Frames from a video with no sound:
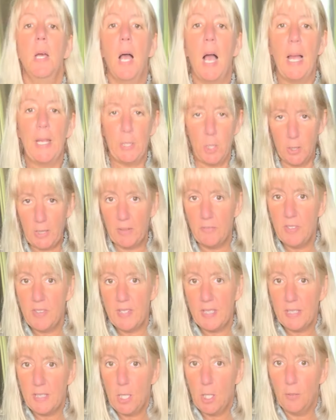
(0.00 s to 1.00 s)
I cook everything
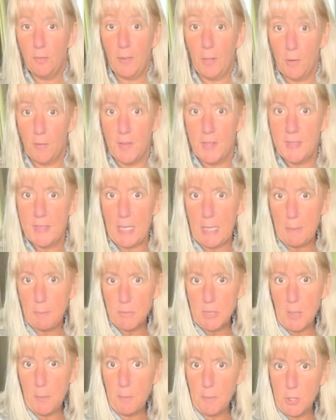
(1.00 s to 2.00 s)
in the air fryer at the same
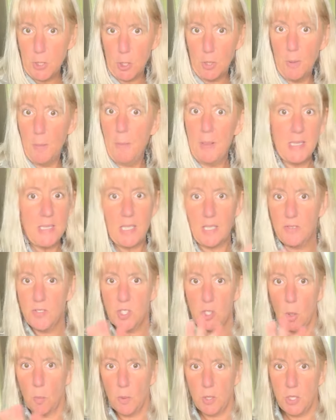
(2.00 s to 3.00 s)
temperature. It makes life
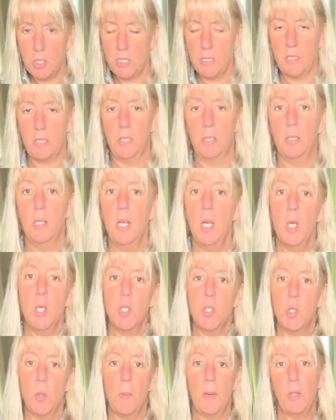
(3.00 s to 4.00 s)
so much easier.
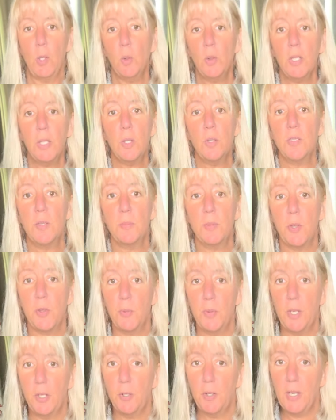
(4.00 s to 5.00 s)
So mine only goes up to
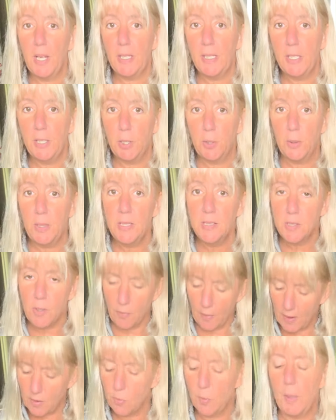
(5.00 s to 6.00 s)
390 degrees, so
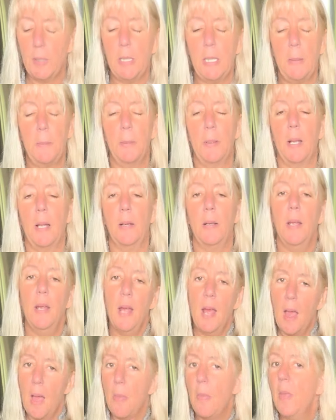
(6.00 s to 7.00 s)
that's what I keep it on.
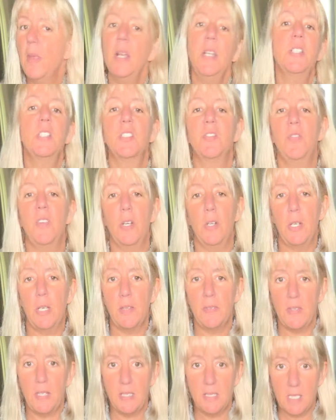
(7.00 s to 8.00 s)
And then I just vary
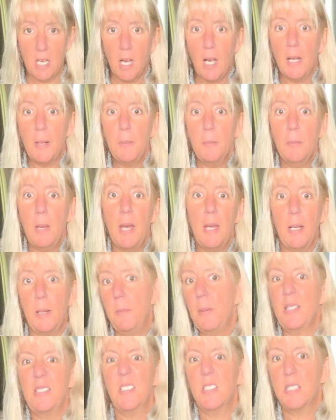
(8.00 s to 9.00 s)
the time, and it
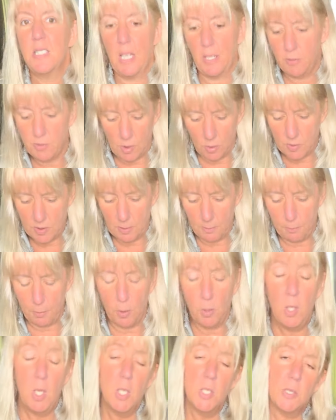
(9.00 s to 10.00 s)
makes life so simple.
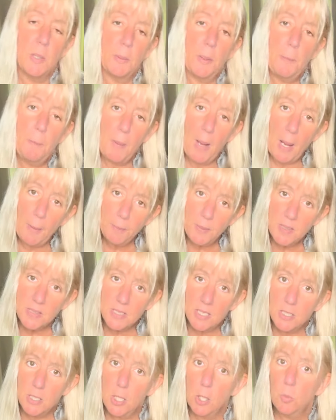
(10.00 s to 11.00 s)
I'm gonna pop these
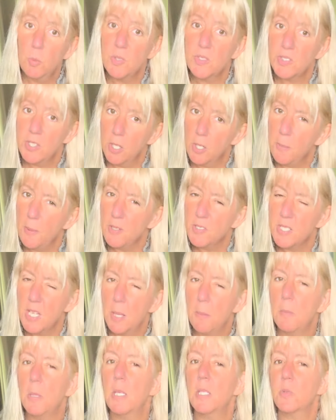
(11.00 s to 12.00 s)
in there. We'll start about
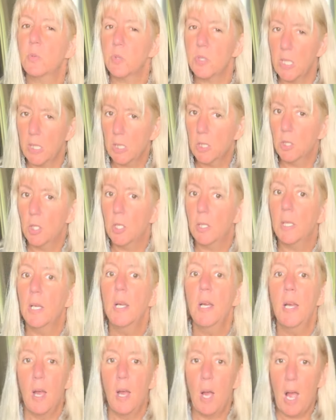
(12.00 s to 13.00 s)
10 minutes. We'll take a look.
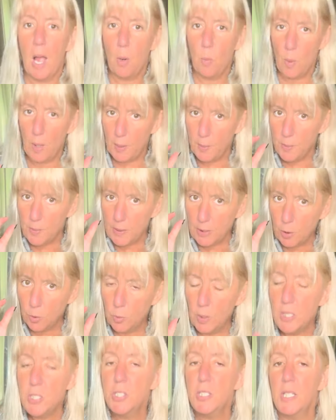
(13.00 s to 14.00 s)
I want it to be
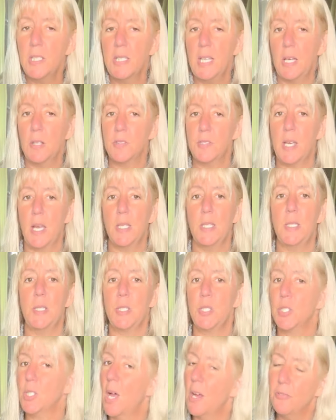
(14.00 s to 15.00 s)
crunchy on the outside and
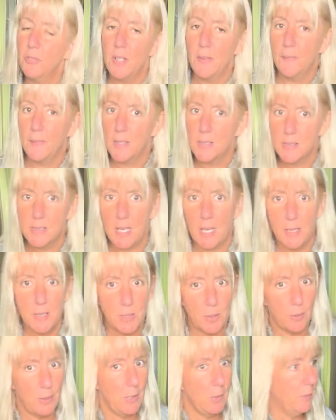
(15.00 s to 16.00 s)
soft on the inside.
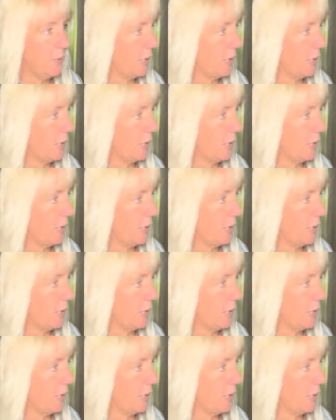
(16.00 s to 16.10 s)
So here we